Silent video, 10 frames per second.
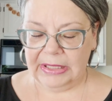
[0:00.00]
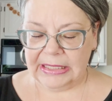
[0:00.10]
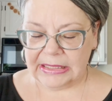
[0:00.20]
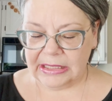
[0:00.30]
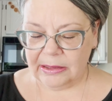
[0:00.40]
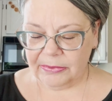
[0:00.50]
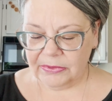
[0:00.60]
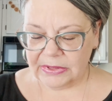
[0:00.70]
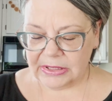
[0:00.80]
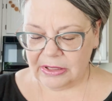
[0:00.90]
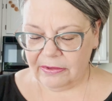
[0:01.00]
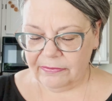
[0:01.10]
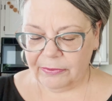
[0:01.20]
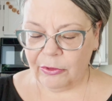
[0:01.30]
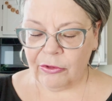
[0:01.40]
Examples
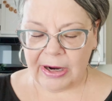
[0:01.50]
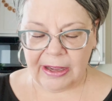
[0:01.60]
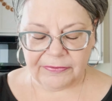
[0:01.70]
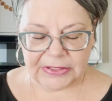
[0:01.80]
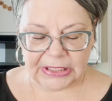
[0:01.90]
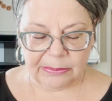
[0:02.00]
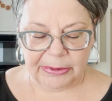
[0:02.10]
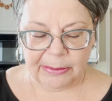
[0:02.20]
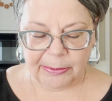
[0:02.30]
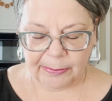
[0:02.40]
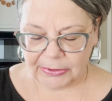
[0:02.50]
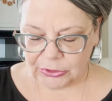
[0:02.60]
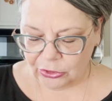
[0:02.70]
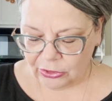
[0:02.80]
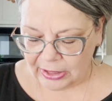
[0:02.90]
of crafting, paper
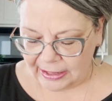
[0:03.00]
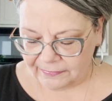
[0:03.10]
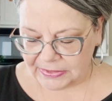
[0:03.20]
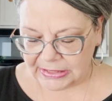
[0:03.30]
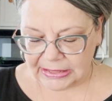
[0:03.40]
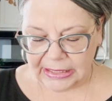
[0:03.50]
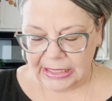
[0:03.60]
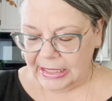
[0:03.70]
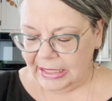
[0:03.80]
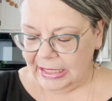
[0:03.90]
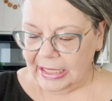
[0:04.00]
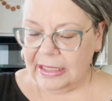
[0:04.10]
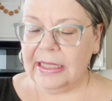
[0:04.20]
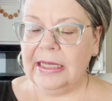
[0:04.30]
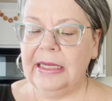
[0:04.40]
punch crafting.
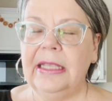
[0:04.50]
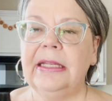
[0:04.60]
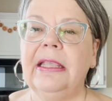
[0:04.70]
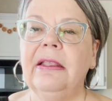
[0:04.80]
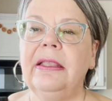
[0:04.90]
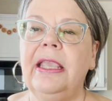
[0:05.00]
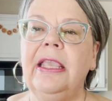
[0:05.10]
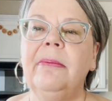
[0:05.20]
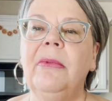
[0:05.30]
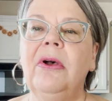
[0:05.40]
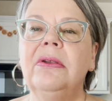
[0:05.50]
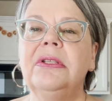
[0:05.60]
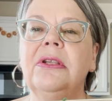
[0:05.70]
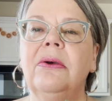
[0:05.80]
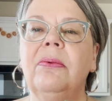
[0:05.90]
And then it came
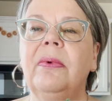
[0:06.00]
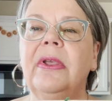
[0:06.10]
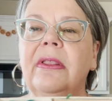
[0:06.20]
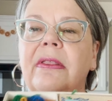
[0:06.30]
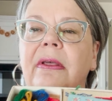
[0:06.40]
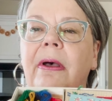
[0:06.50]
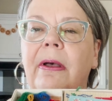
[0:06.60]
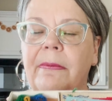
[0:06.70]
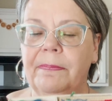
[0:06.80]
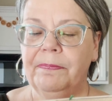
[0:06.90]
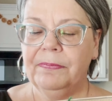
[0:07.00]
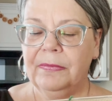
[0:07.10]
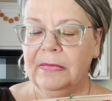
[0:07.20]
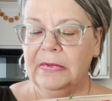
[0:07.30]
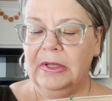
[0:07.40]
also with um,
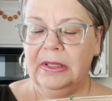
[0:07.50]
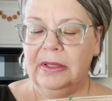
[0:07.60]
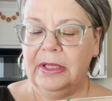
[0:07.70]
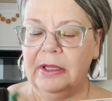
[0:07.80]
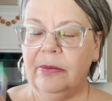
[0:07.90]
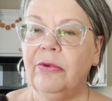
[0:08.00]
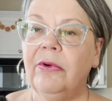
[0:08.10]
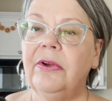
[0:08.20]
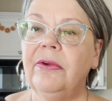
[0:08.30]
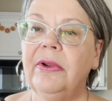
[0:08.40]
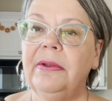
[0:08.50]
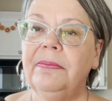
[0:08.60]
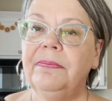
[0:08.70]
the embroidery